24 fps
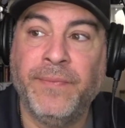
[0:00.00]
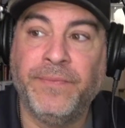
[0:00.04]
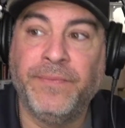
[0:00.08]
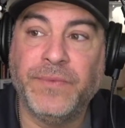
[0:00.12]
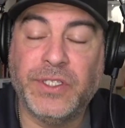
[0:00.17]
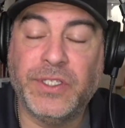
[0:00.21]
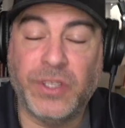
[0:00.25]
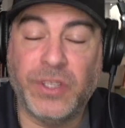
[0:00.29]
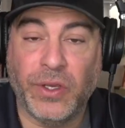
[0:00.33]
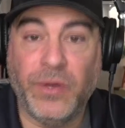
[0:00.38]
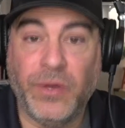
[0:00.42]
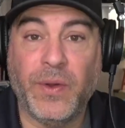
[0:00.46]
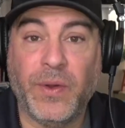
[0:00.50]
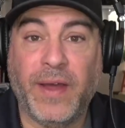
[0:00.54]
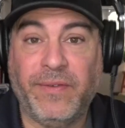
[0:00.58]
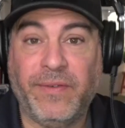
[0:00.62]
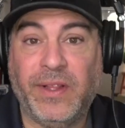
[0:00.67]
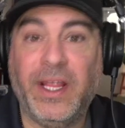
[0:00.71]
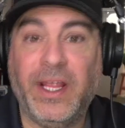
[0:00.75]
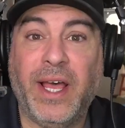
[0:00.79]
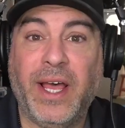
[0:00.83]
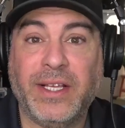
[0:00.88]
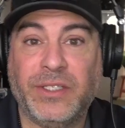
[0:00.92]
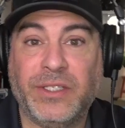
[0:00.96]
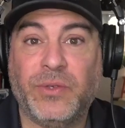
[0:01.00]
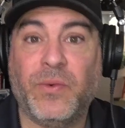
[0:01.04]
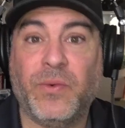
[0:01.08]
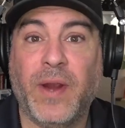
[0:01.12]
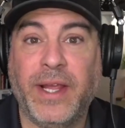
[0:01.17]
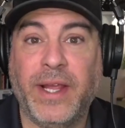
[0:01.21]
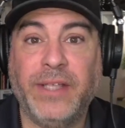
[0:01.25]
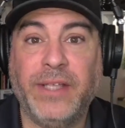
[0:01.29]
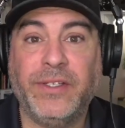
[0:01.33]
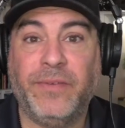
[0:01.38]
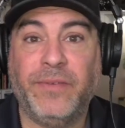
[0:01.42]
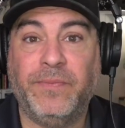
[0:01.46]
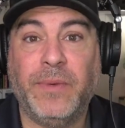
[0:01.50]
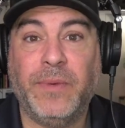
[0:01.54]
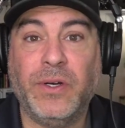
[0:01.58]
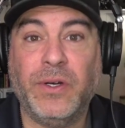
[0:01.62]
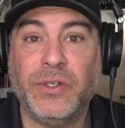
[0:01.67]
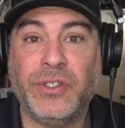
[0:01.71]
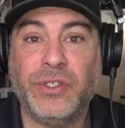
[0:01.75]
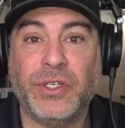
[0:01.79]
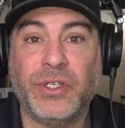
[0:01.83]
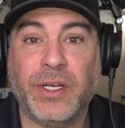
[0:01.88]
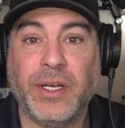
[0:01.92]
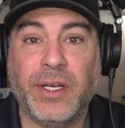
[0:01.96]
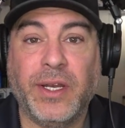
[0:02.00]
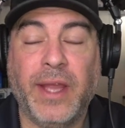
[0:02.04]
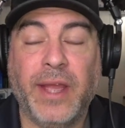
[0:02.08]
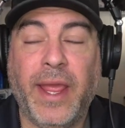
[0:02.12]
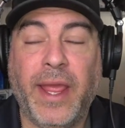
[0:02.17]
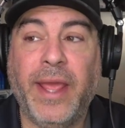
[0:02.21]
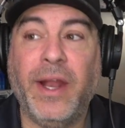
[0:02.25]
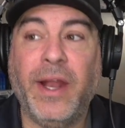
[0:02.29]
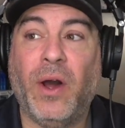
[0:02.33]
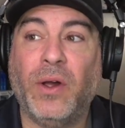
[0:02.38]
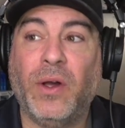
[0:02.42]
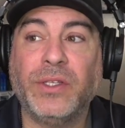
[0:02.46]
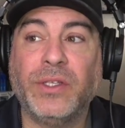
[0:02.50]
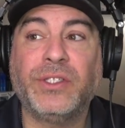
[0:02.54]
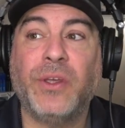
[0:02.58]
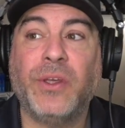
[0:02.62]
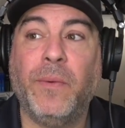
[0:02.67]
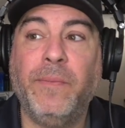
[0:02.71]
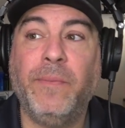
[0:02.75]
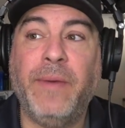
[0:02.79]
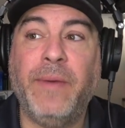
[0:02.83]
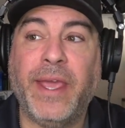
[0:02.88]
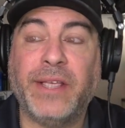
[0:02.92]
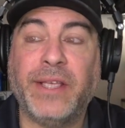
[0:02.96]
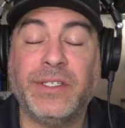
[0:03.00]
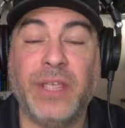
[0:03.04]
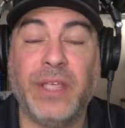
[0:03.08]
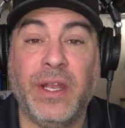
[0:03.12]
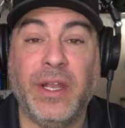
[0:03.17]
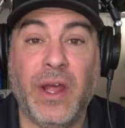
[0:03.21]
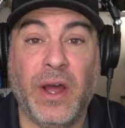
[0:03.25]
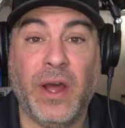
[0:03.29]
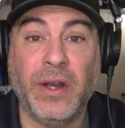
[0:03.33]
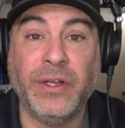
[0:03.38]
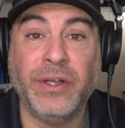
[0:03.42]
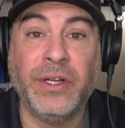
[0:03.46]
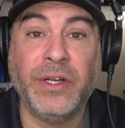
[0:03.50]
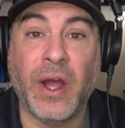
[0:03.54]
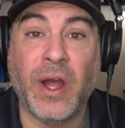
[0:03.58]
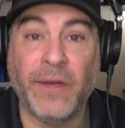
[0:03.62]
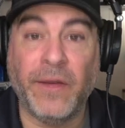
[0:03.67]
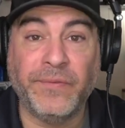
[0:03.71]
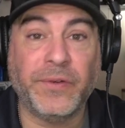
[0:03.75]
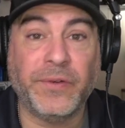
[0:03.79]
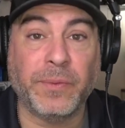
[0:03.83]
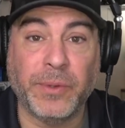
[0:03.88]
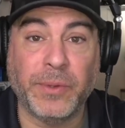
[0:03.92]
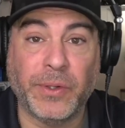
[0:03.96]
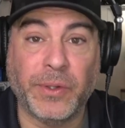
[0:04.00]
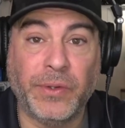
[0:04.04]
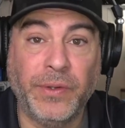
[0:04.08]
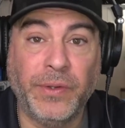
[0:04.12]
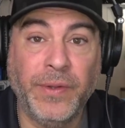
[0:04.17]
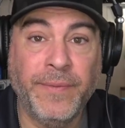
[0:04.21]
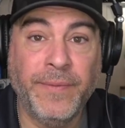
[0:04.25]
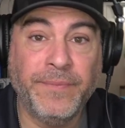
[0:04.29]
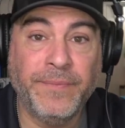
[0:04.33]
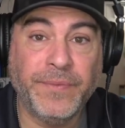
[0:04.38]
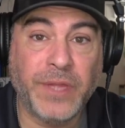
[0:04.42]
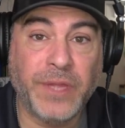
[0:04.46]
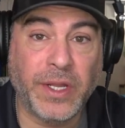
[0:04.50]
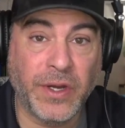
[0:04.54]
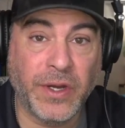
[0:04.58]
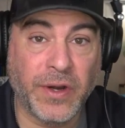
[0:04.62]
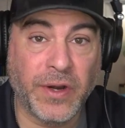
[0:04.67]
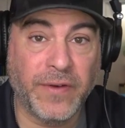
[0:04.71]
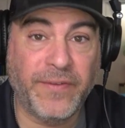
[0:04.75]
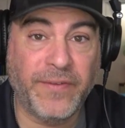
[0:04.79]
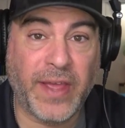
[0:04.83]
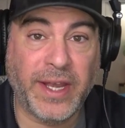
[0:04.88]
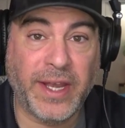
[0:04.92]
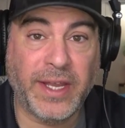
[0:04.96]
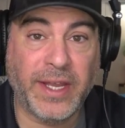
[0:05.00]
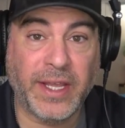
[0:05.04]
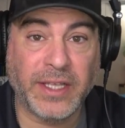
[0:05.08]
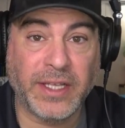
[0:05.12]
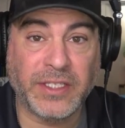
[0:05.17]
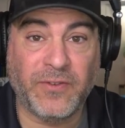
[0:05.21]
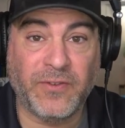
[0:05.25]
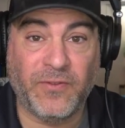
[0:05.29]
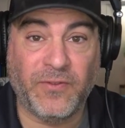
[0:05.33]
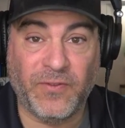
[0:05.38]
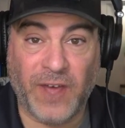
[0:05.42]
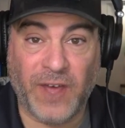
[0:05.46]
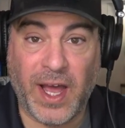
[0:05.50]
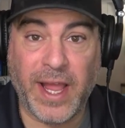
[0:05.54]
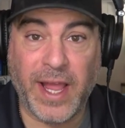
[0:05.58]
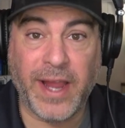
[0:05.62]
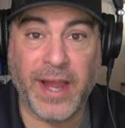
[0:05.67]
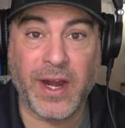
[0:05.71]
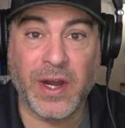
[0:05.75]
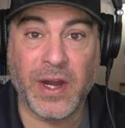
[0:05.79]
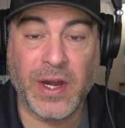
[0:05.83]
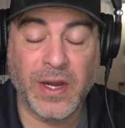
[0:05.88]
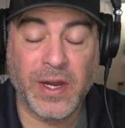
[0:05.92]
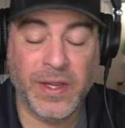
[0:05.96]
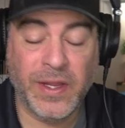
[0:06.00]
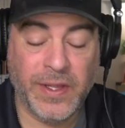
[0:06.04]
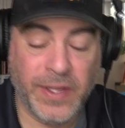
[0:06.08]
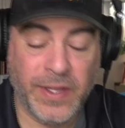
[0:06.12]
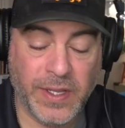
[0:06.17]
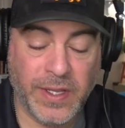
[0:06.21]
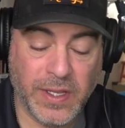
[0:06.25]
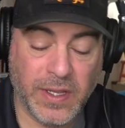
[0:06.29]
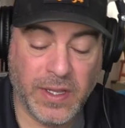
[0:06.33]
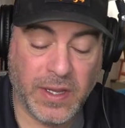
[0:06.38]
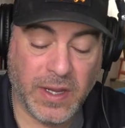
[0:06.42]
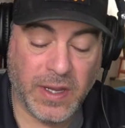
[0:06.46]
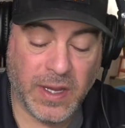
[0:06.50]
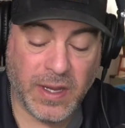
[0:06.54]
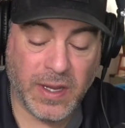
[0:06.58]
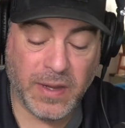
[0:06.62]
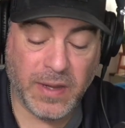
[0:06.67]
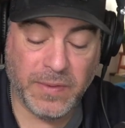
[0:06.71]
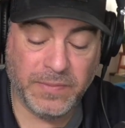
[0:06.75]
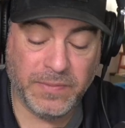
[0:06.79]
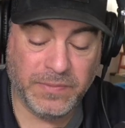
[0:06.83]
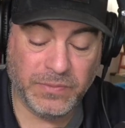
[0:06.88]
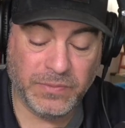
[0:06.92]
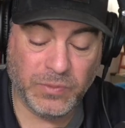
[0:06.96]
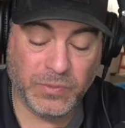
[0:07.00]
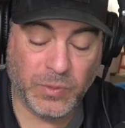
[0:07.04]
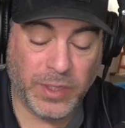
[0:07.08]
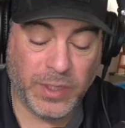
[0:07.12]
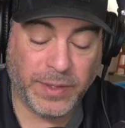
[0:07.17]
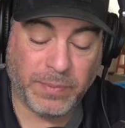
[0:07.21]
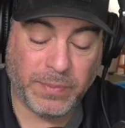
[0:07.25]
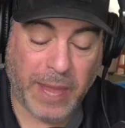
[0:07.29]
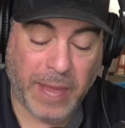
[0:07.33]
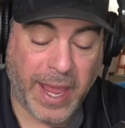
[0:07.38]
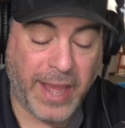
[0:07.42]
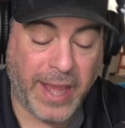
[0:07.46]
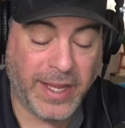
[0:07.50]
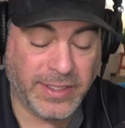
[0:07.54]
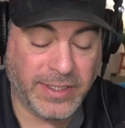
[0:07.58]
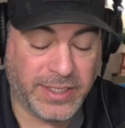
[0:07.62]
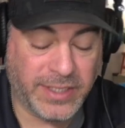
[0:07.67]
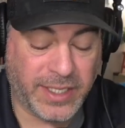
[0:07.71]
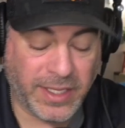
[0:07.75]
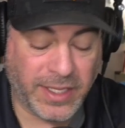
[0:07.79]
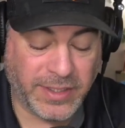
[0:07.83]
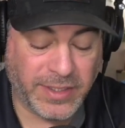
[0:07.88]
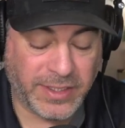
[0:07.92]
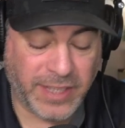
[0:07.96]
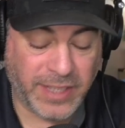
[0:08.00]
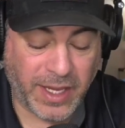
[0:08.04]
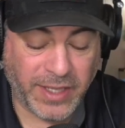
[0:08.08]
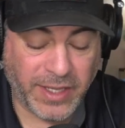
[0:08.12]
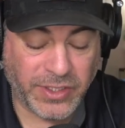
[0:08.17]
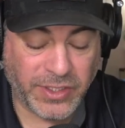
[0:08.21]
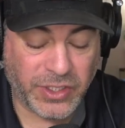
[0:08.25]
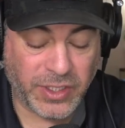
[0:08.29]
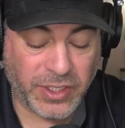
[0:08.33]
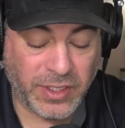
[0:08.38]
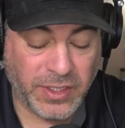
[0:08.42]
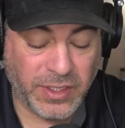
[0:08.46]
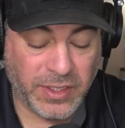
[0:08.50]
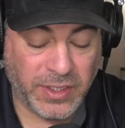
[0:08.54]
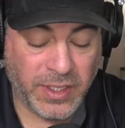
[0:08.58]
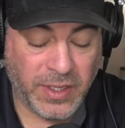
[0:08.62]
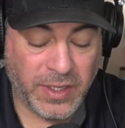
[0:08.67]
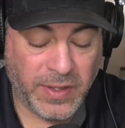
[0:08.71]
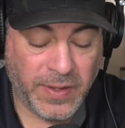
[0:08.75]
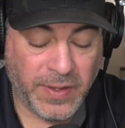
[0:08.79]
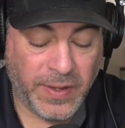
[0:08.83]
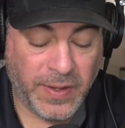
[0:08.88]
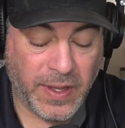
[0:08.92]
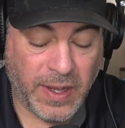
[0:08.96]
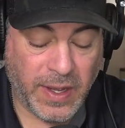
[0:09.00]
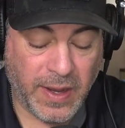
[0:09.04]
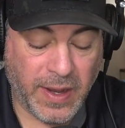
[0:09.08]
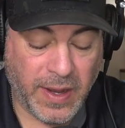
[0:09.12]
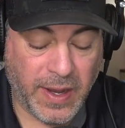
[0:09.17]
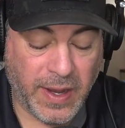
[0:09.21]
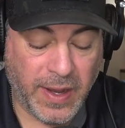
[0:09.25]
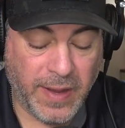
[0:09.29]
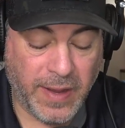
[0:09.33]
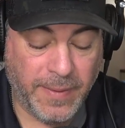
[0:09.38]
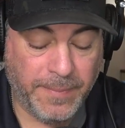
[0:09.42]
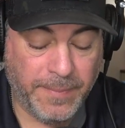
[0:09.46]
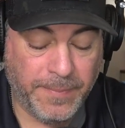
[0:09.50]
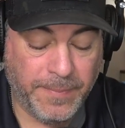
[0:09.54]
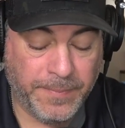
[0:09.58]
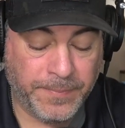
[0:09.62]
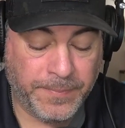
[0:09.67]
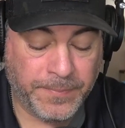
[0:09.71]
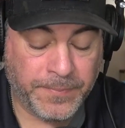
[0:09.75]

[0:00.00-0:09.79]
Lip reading: so you have less range of motion. It also makes it uncomfortable. The nerve endings fire with pain sensation, so